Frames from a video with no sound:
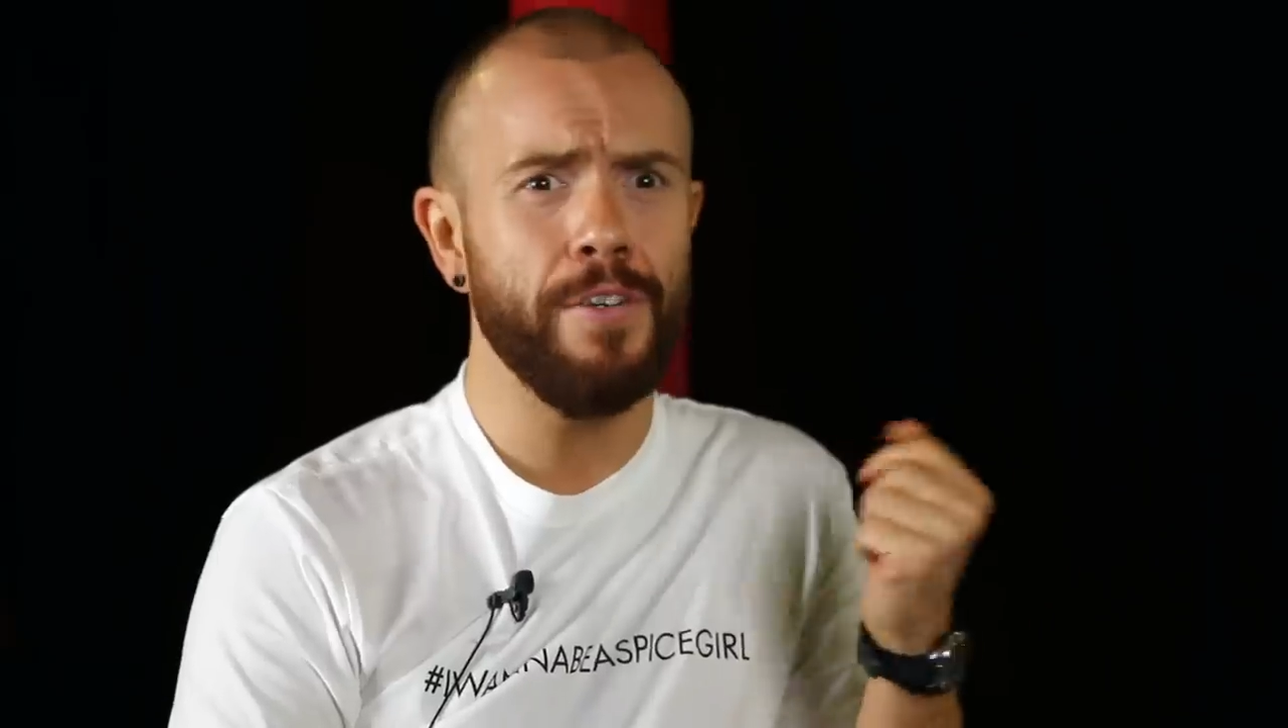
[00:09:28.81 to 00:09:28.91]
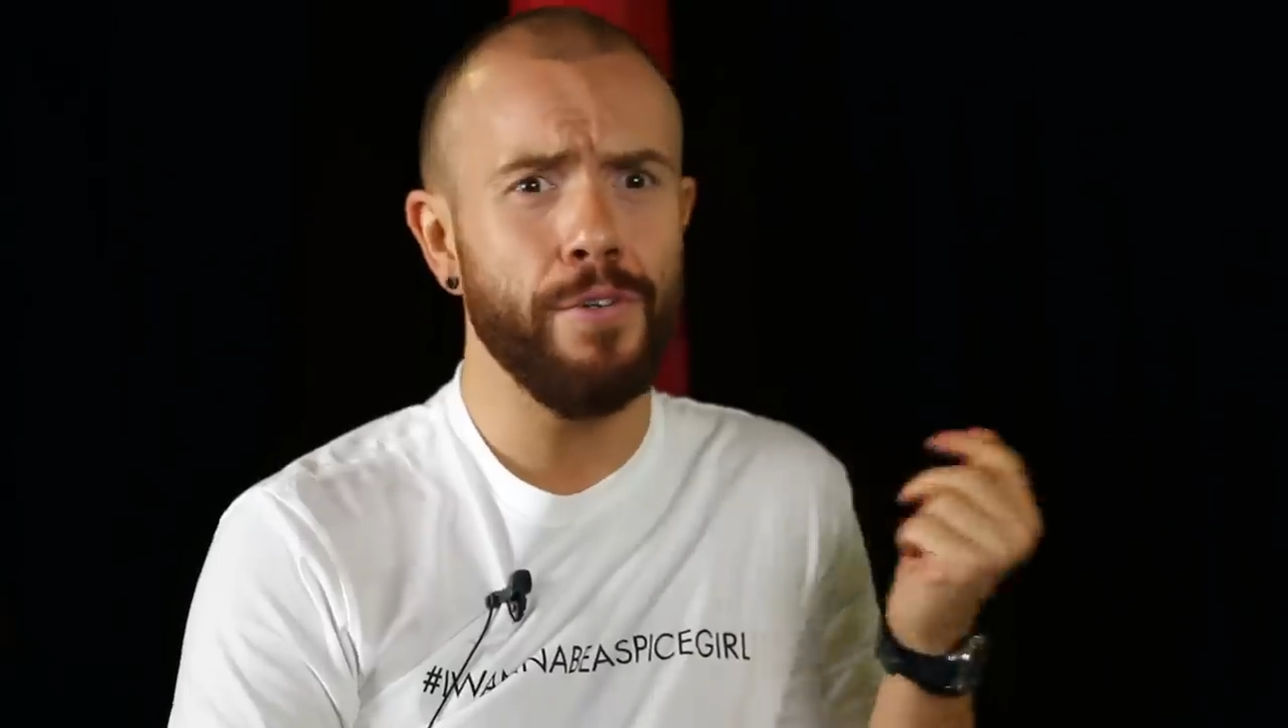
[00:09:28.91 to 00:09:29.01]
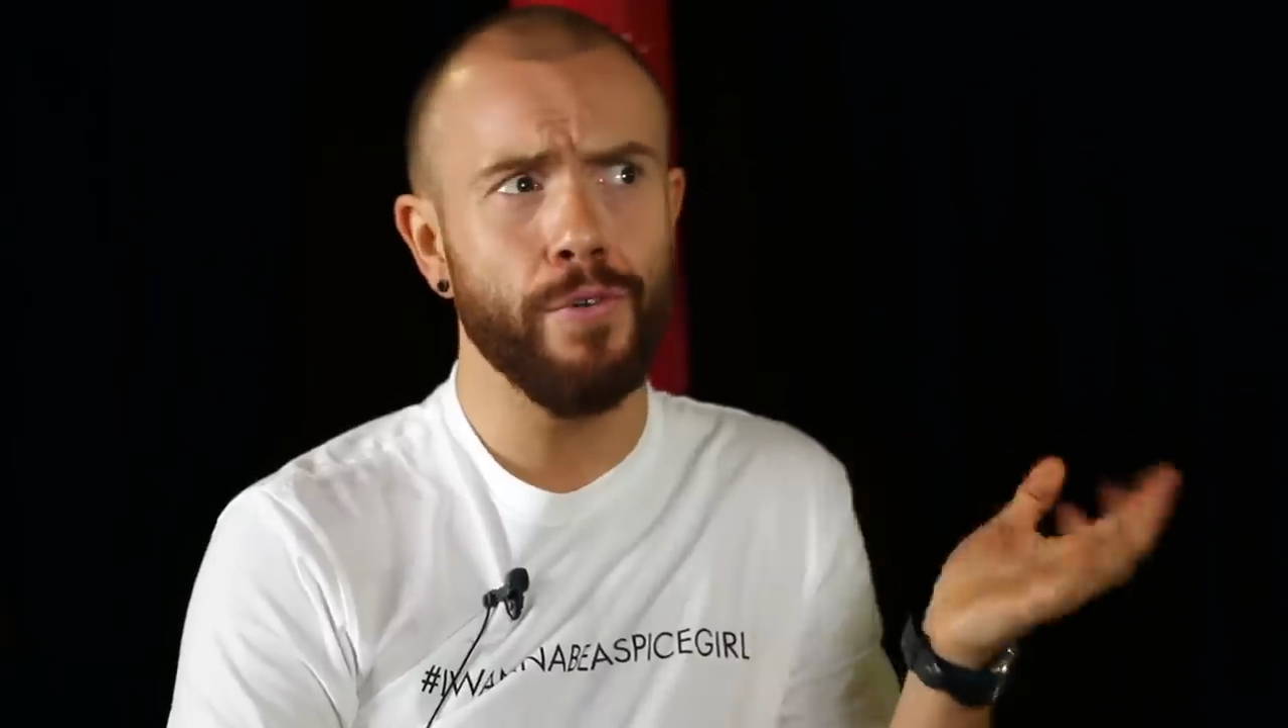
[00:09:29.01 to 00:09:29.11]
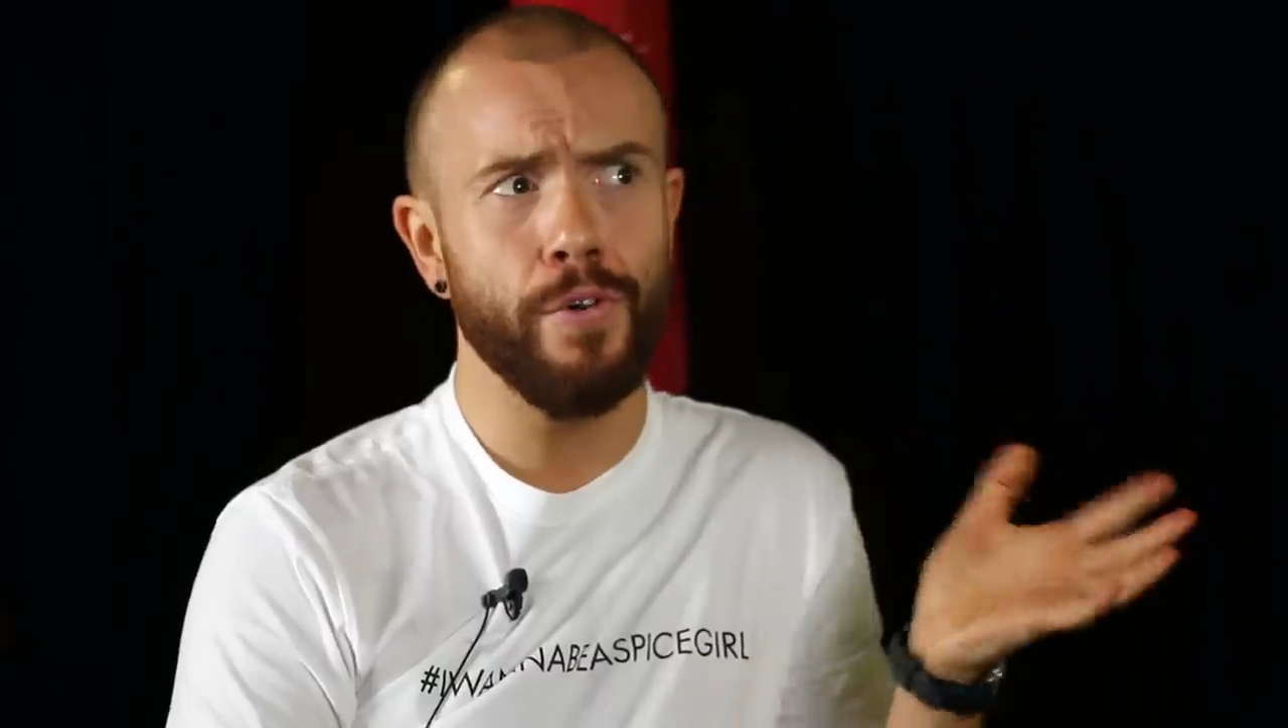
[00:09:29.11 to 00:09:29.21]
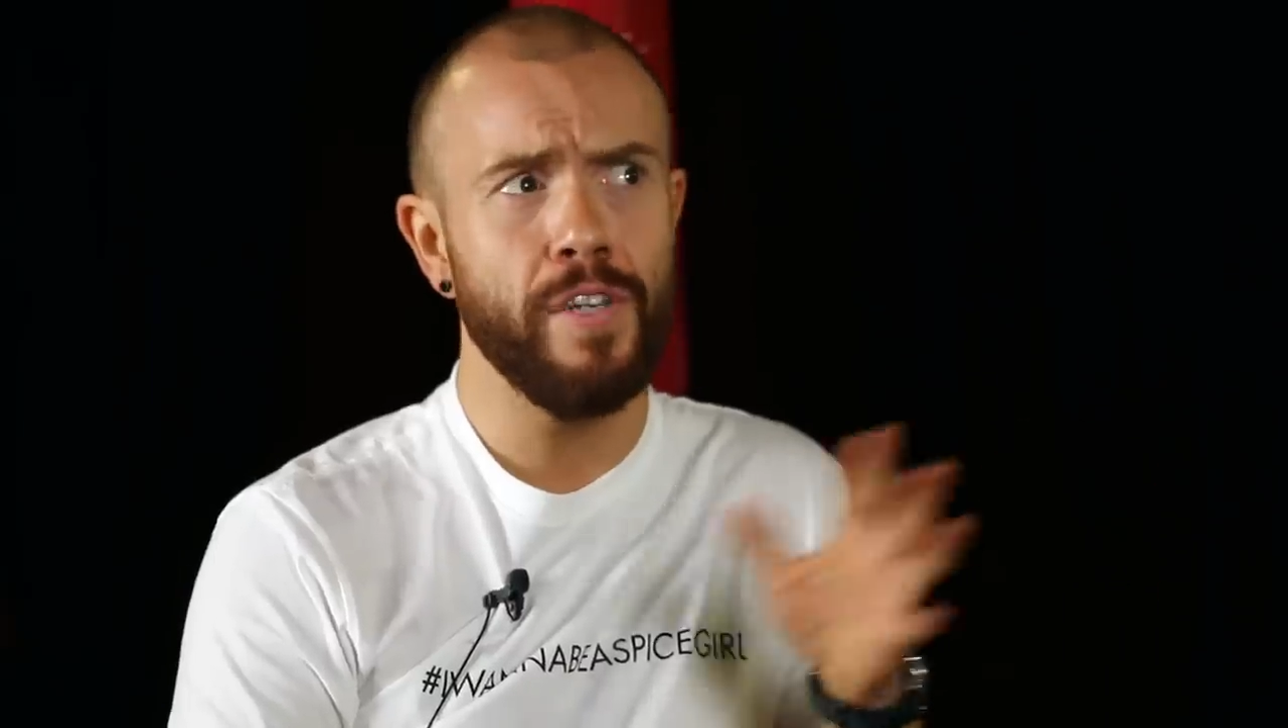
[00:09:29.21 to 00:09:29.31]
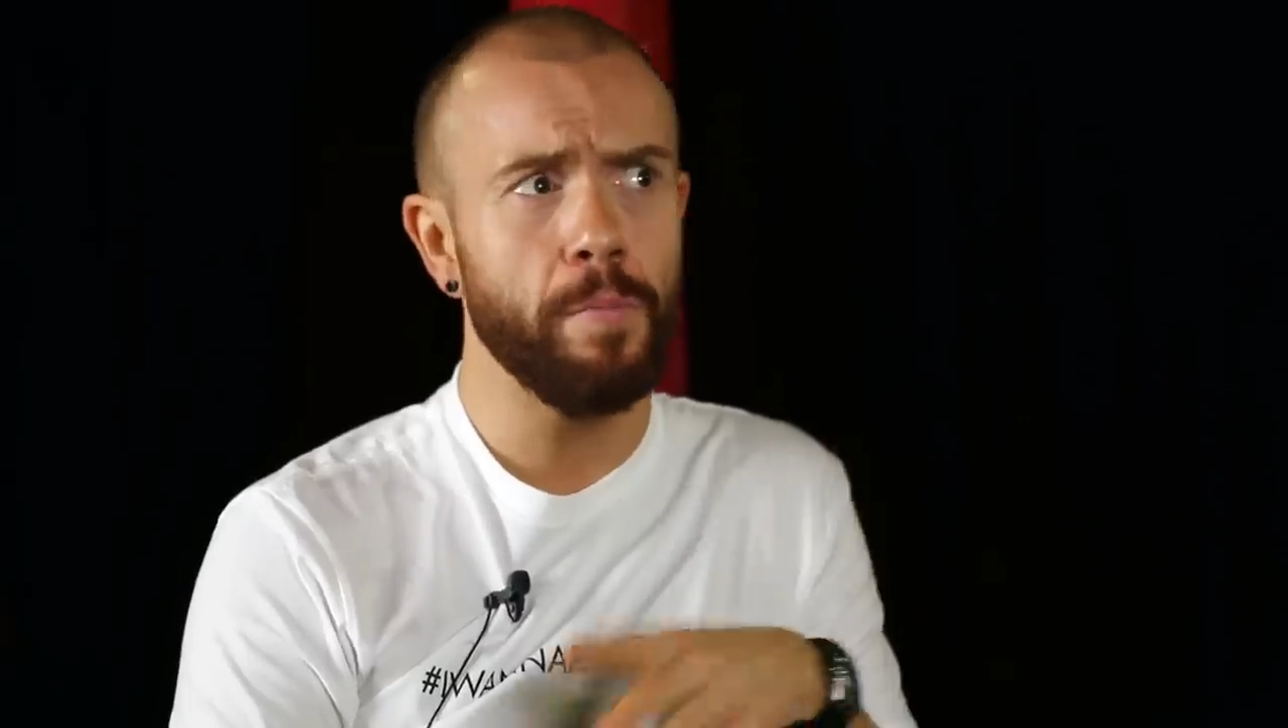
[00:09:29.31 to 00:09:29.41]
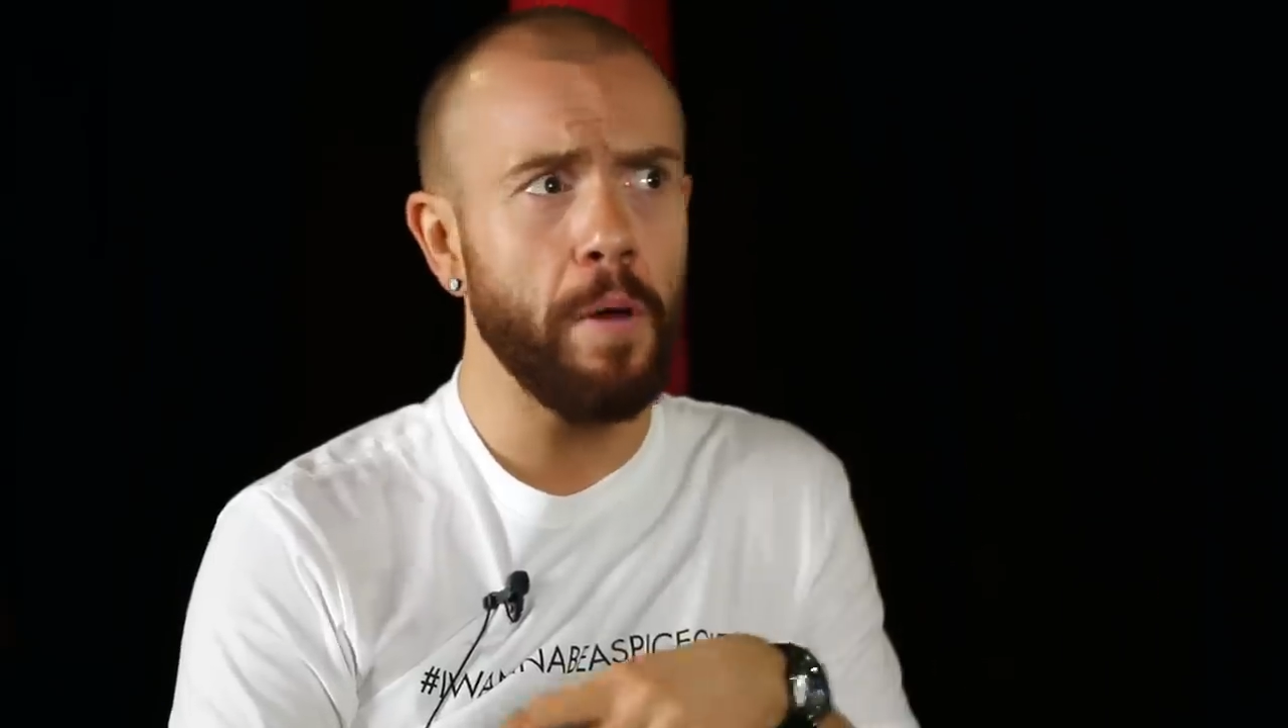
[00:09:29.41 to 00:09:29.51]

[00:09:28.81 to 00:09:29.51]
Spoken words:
I knew nothing